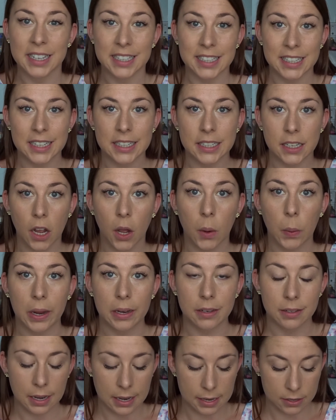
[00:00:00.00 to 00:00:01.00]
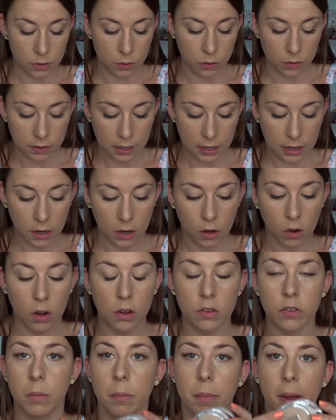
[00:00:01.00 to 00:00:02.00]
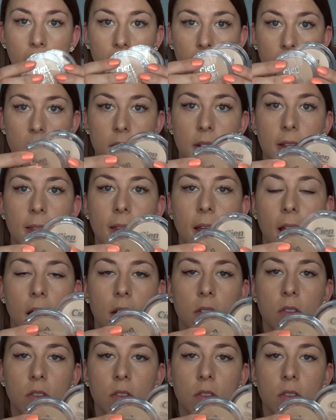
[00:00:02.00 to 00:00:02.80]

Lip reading: did go into Lidls and I got some powders in there,